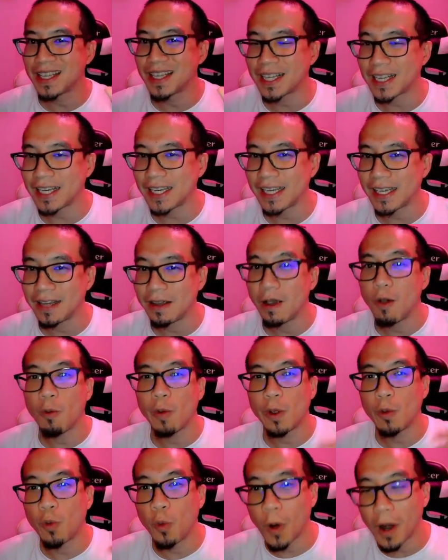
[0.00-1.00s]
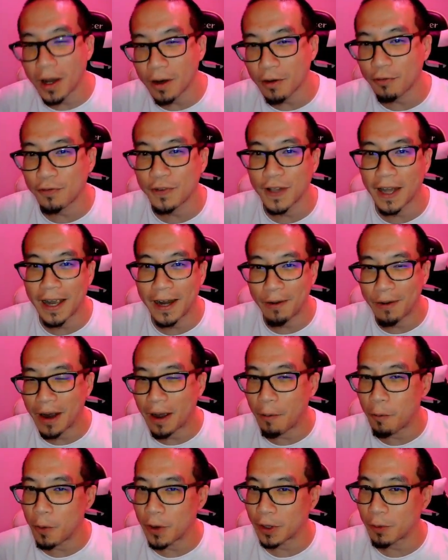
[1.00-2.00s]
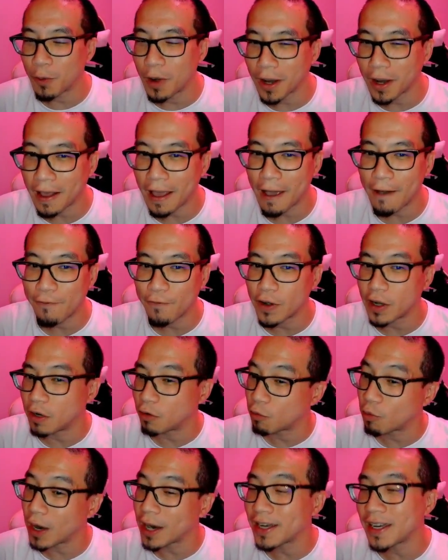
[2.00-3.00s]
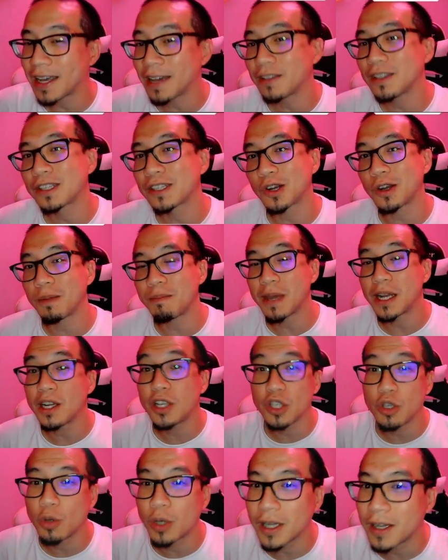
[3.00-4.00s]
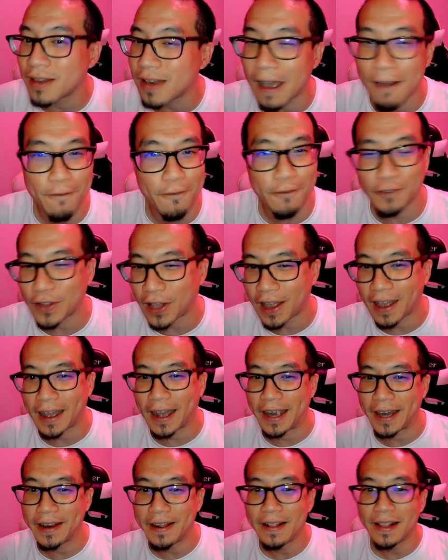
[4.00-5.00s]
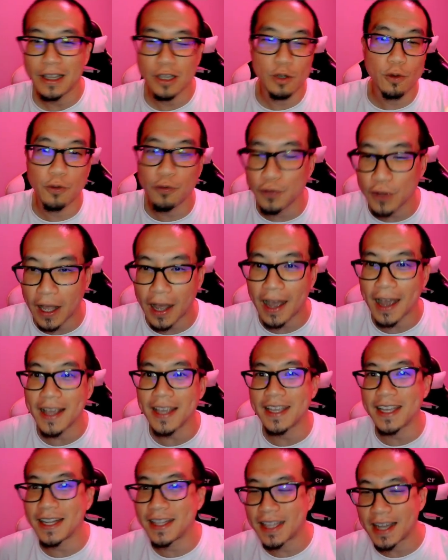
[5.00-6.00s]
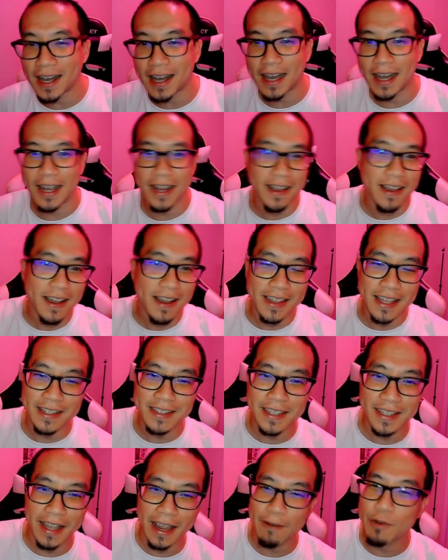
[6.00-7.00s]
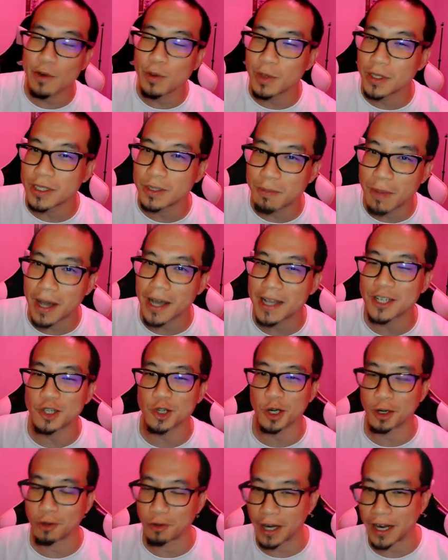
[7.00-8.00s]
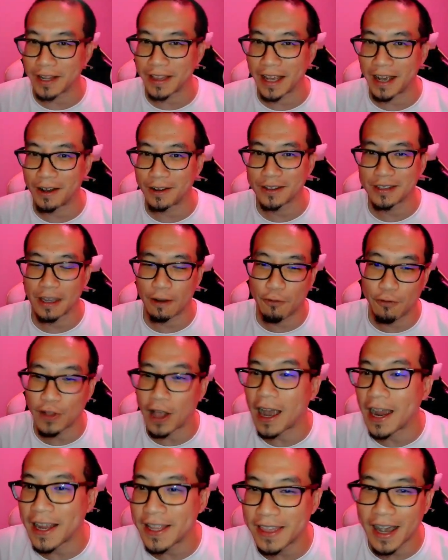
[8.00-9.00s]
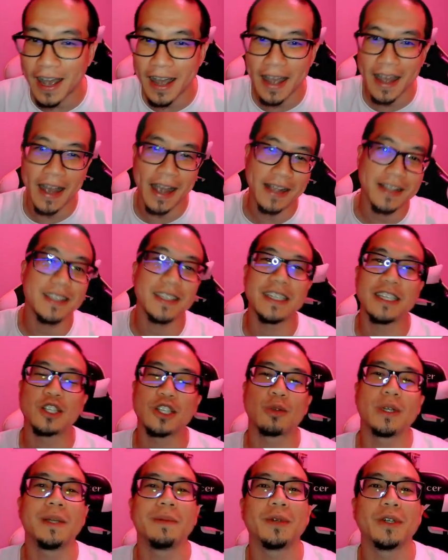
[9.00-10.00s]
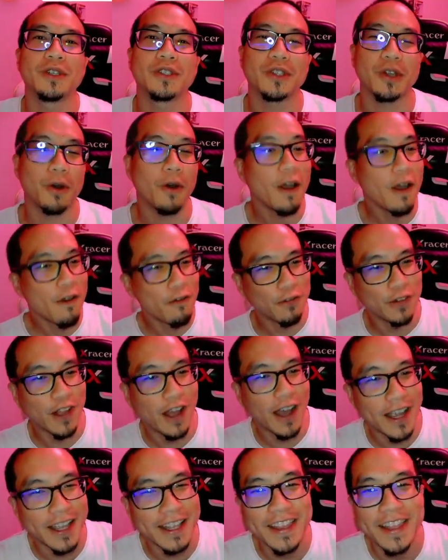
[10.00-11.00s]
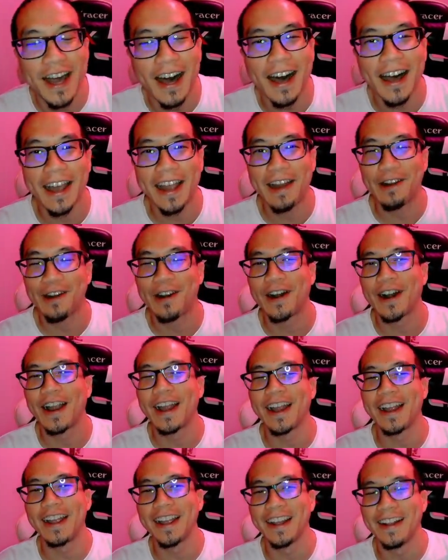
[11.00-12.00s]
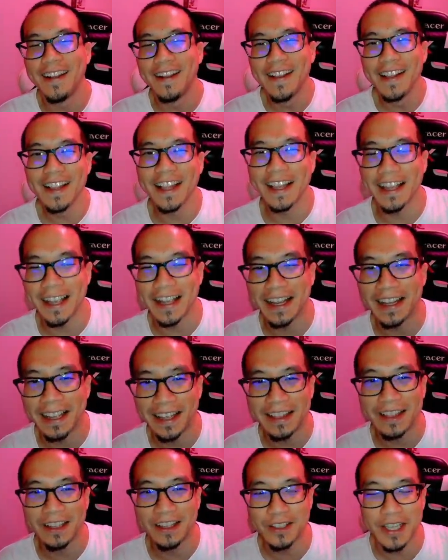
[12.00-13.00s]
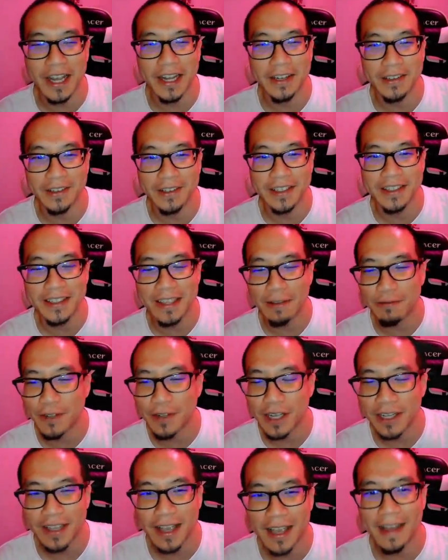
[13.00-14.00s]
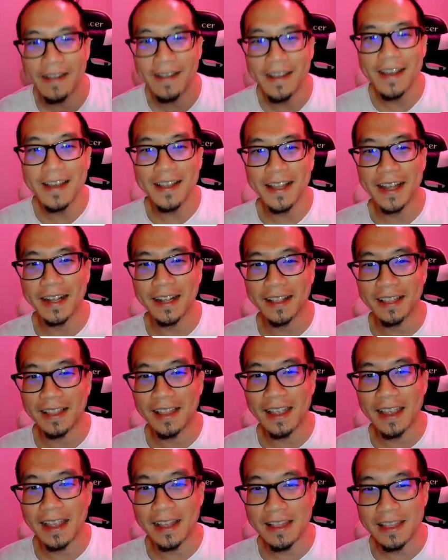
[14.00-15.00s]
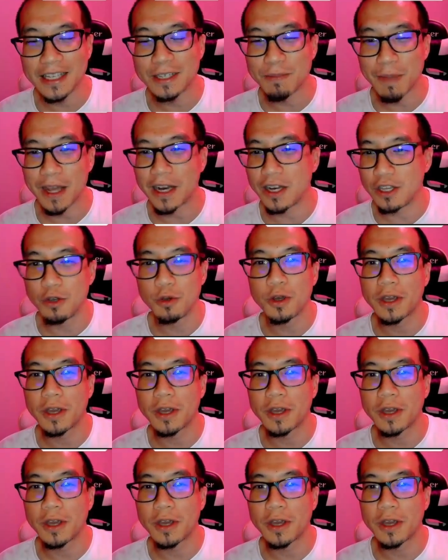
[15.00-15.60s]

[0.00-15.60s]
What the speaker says: key. We want to fly around. We want to have fun. Right now in this current meta, you cannot fly. You fly, you die. That's like everyone's mantra right now. It's like fly and die. I see streamers go fly and die, right? Like in their title and stuff like that. Like in this meta, you